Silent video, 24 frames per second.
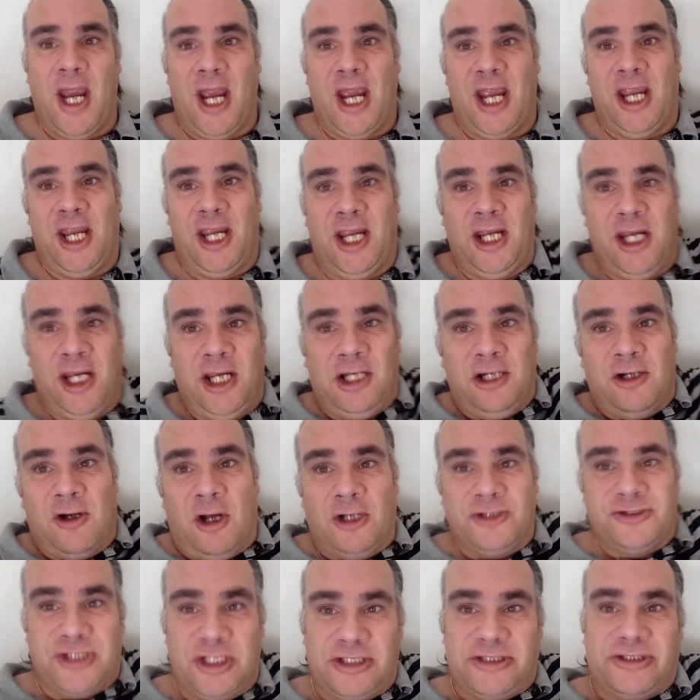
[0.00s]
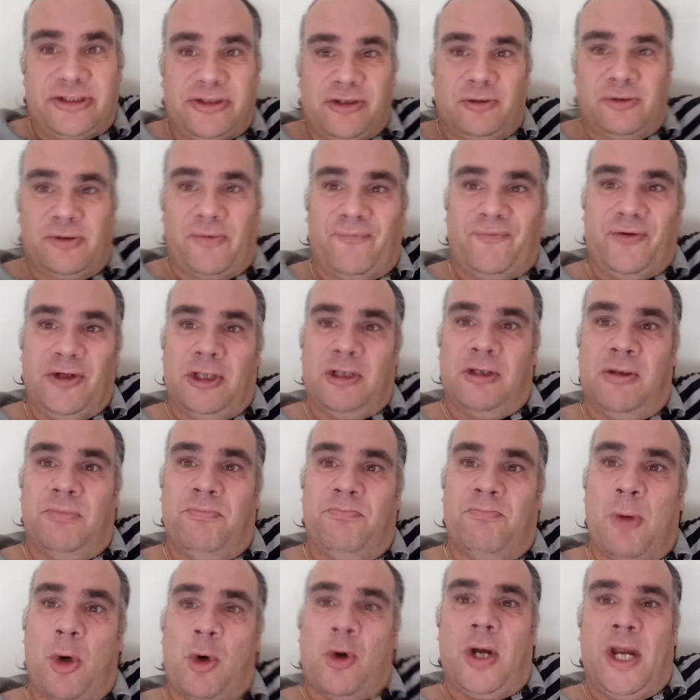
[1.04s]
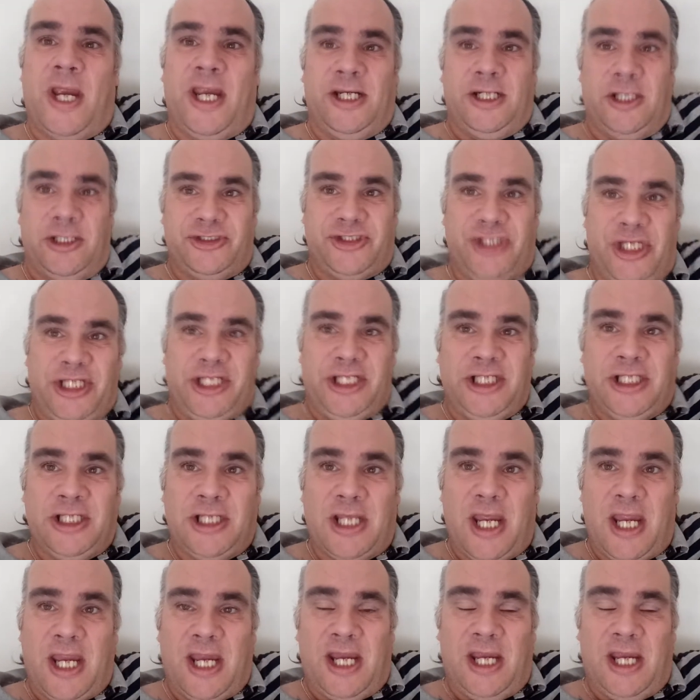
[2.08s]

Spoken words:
And I just sort of feel more energy